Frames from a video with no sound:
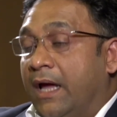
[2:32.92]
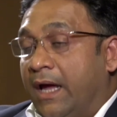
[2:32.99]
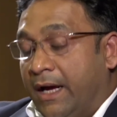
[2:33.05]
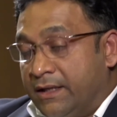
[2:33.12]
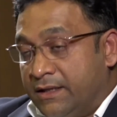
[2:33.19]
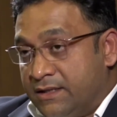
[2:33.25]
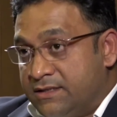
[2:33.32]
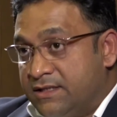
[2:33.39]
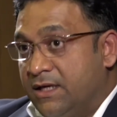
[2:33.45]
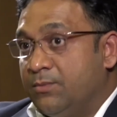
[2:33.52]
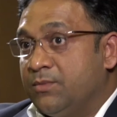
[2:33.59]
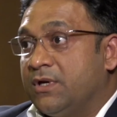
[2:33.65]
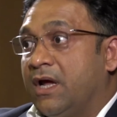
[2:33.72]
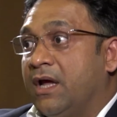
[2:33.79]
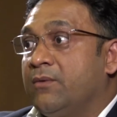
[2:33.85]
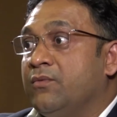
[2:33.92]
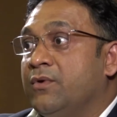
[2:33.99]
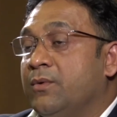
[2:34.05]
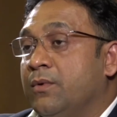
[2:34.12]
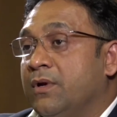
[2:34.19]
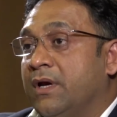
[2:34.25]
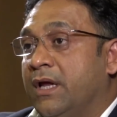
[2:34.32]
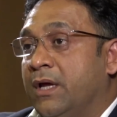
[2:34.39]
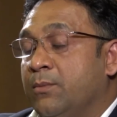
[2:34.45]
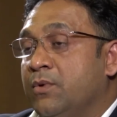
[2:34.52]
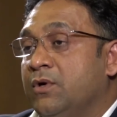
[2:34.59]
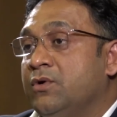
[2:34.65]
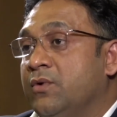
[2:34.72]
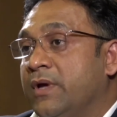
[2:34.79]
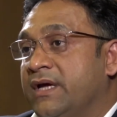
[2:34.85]
At the same time, we were
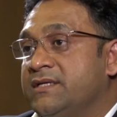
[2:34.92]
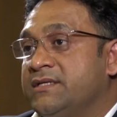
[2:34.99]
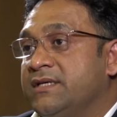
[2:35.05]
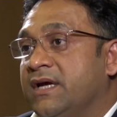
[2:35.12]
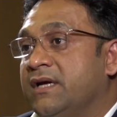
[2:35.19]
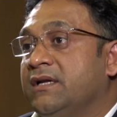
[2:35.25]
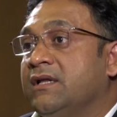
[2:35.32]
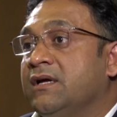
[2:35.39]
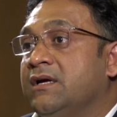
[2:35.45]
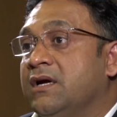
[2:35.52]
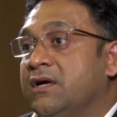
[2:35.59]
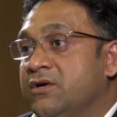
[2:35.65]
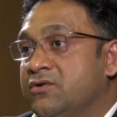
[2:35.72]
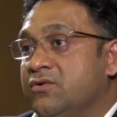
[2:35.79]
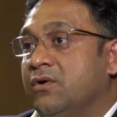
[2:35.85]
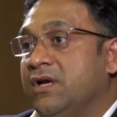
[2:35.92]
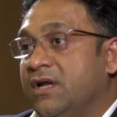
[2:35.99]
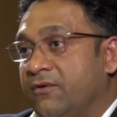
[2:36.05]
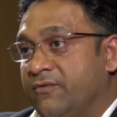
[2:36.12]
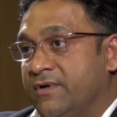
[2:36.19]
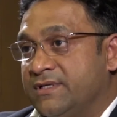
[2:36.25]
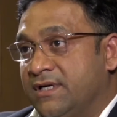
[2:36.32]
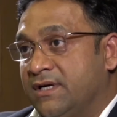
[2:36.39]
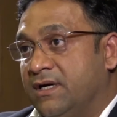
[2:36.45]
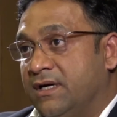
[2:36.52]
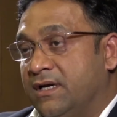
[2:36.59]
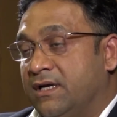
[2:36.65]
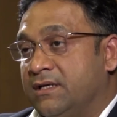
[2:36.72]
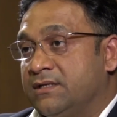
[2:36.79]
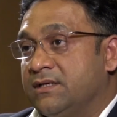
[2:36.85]
able to extend the controlling
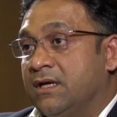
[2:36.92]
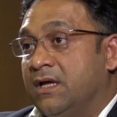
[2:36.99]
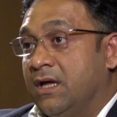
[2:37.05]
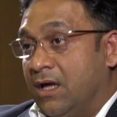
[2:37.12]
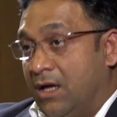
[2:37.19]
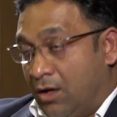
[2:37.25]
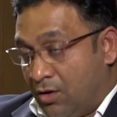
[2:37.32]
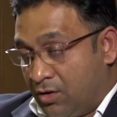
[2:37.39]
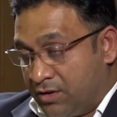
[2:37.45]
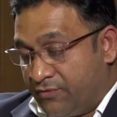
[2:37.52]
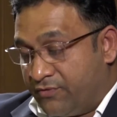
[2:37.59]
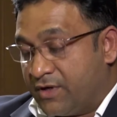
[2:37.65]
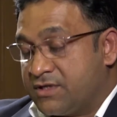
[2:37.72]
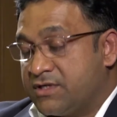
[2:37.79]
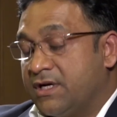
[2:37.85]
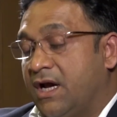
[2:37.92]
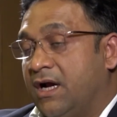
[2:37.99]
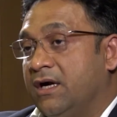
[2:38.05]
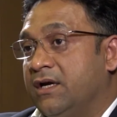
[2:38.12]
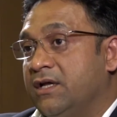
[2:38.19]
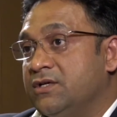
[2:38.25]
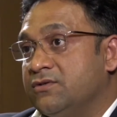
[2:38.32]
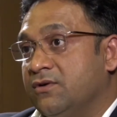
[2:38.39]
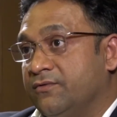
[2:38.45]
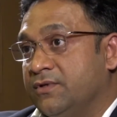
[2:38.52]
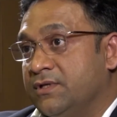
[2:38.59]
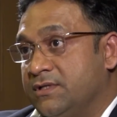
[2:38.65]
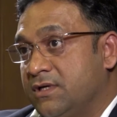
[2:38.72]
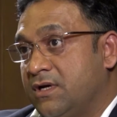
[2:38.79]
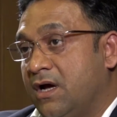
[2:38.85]
facilities or the functionalities of
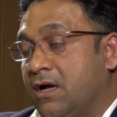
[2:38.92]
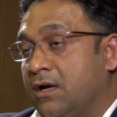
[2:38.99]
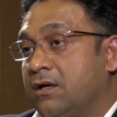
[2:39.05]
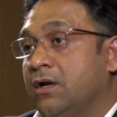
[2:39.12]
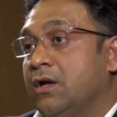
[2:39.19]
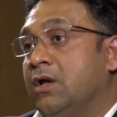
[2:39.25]
this car